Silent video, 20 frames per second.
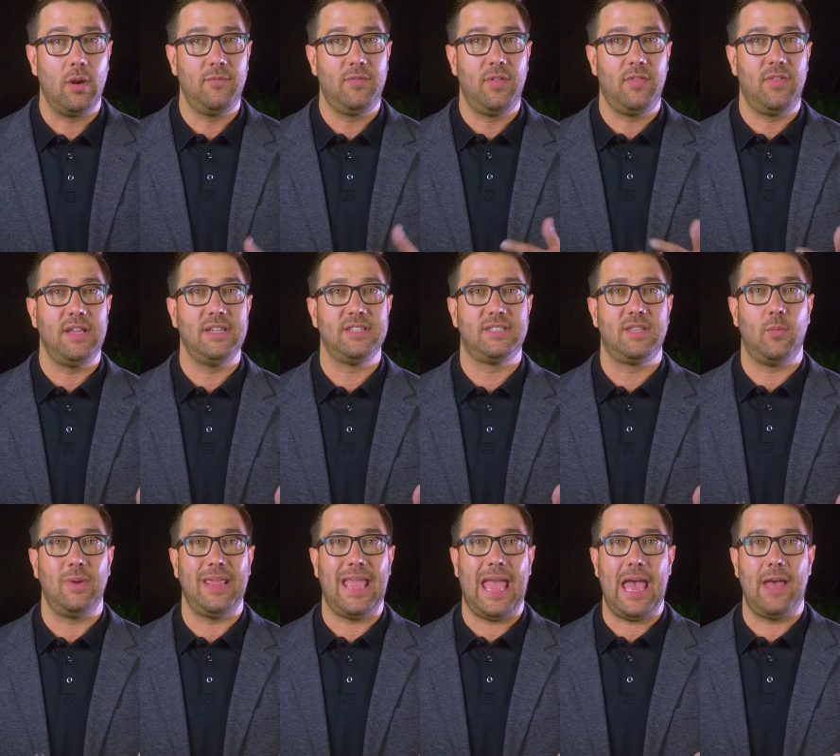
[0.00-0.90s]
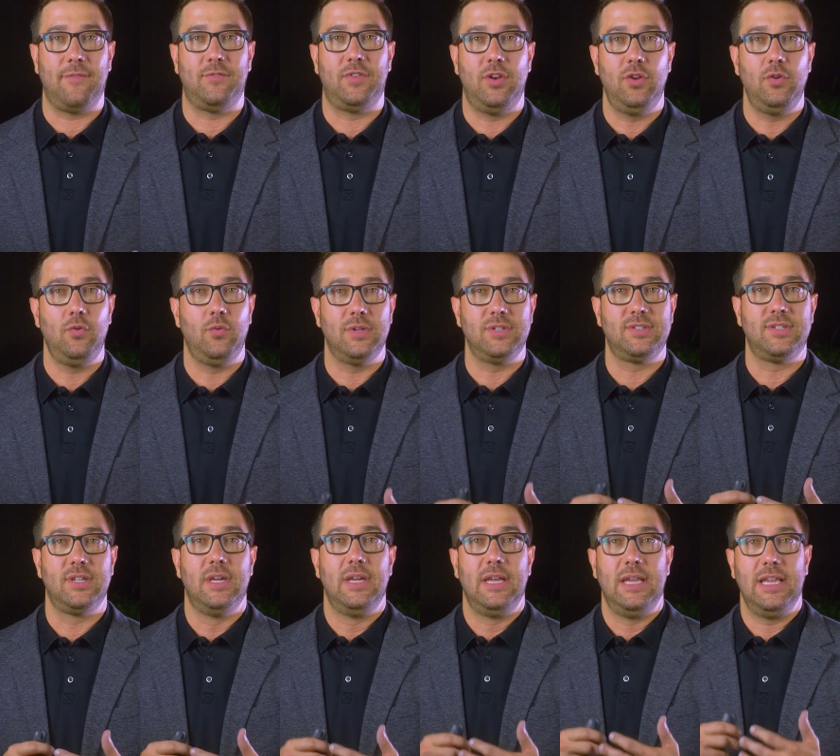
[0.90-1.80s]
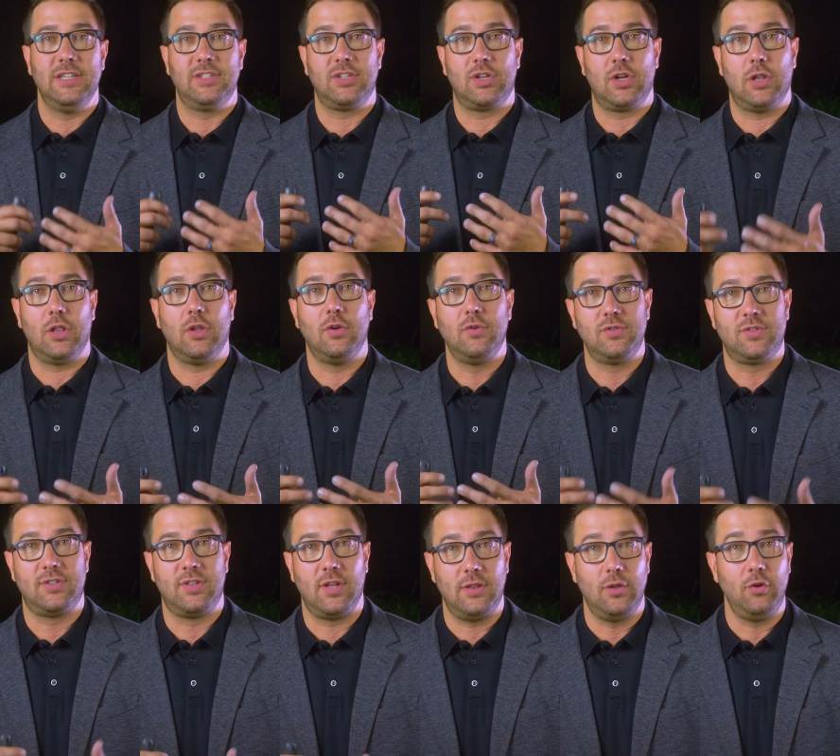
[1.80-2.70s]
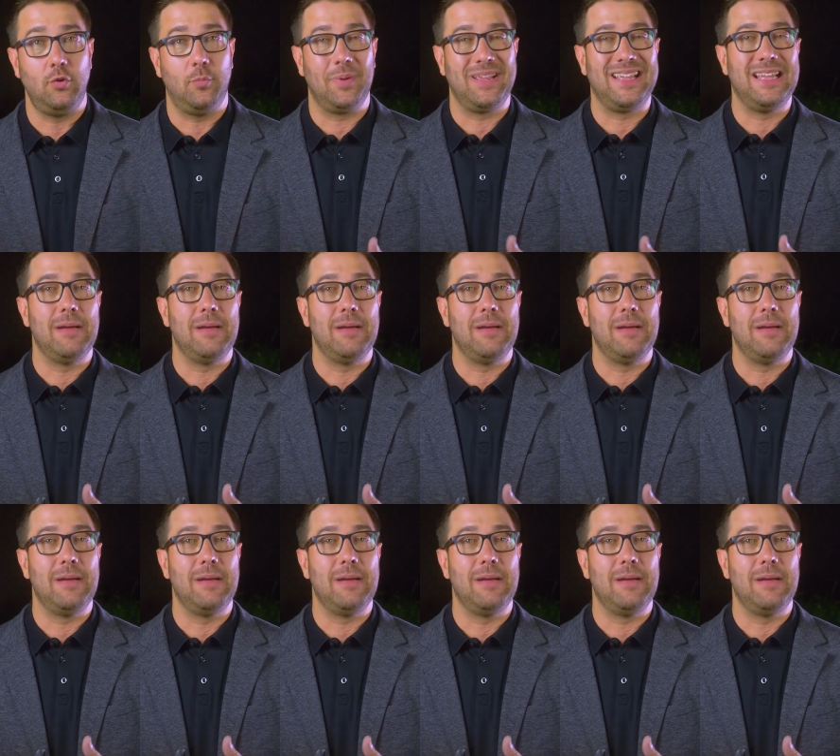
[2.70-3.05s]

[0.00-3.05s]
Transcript: of the things that we have to do is close the loop,